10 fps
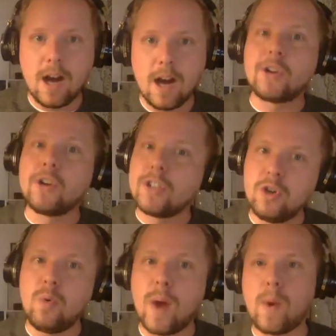A good
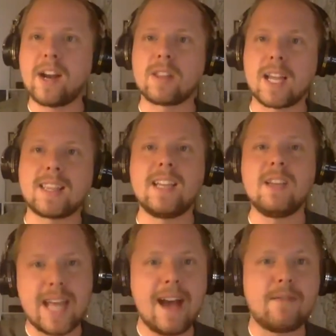two-way winger like they
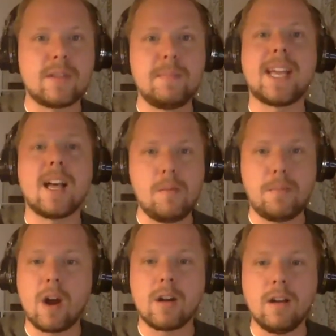used to have with Miguel
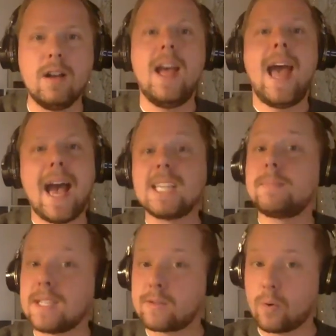Ibarra has
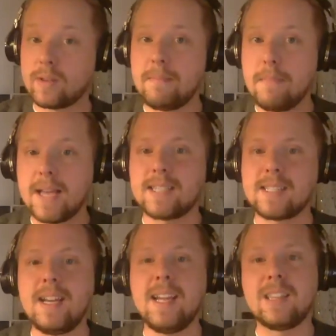been sorely
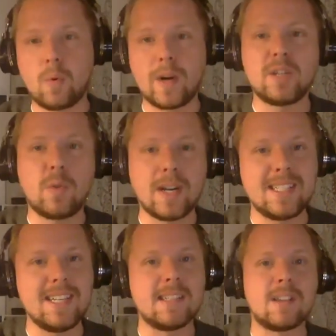missed in the twenty twenty
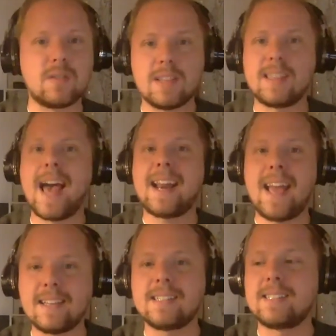season. So to that
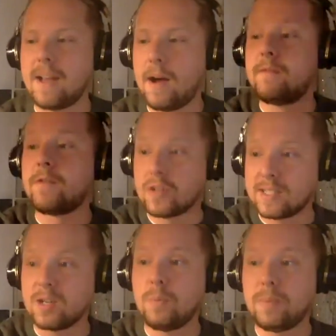end, a
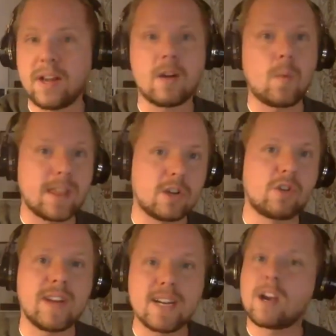versatile player with a
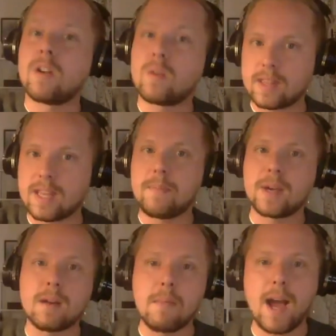green card worth
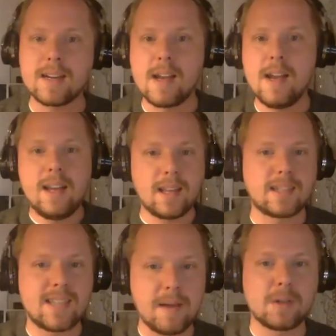keeping in mind, like
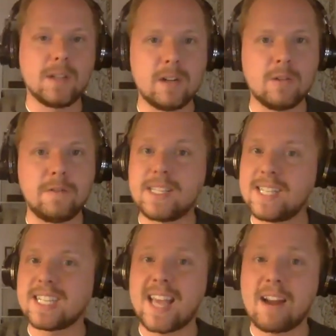Sam Gleadle, fits
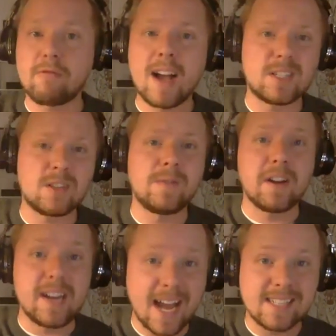into that roster
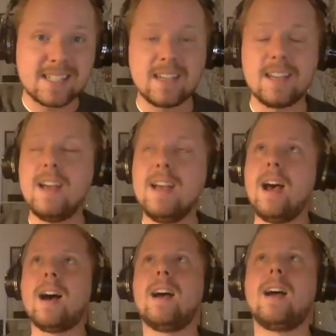very nicely.
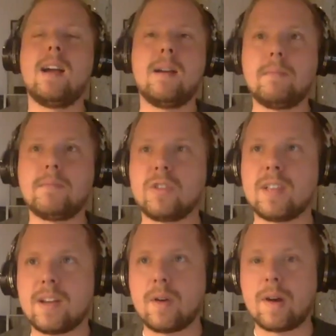Uh, I'm sure
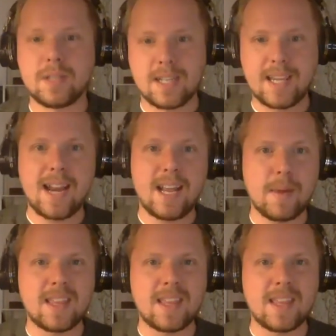that they were able to get him.